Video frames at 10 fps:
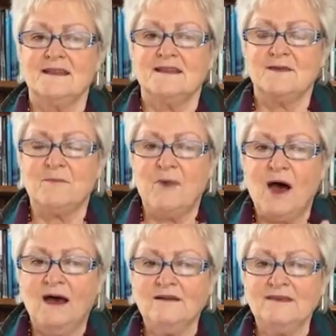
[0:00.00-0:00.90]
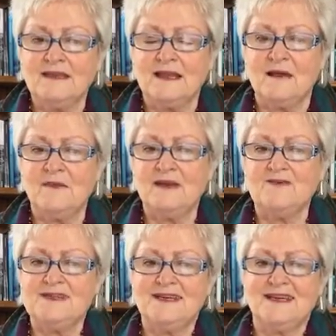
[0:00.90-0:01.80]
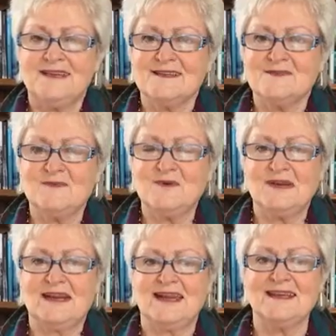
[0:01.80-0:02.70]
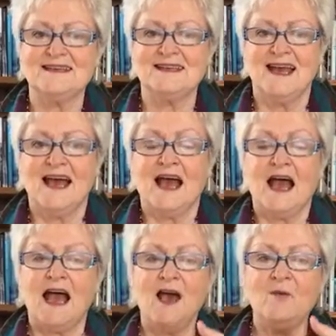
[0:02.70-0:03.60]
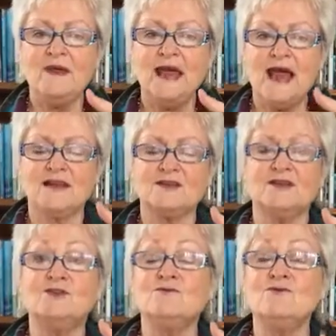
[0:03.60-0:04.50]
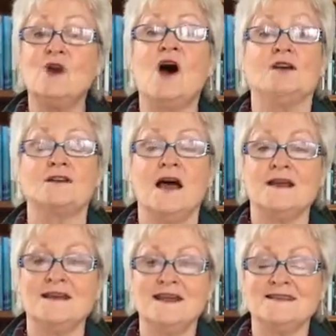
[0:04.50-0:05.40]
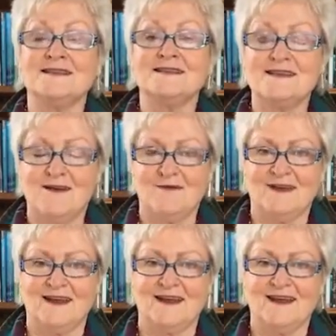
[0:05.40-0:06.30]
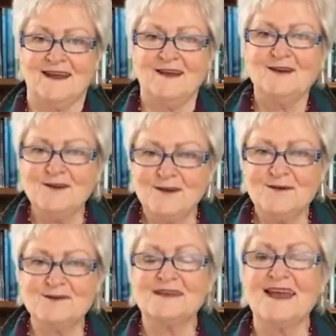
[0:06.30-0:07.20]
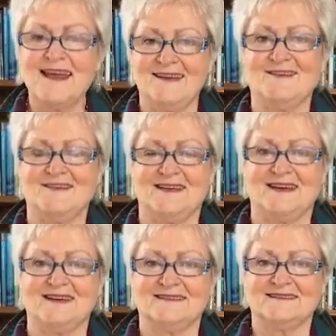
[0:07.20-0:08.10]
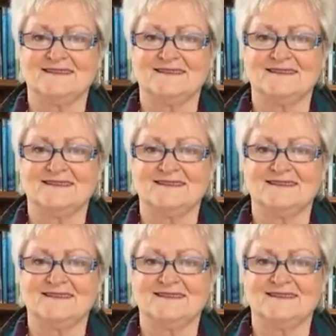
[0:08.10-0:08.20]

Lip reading: the part of it that I'm interested in this morning is how we actually do not unnecessarily lose energy.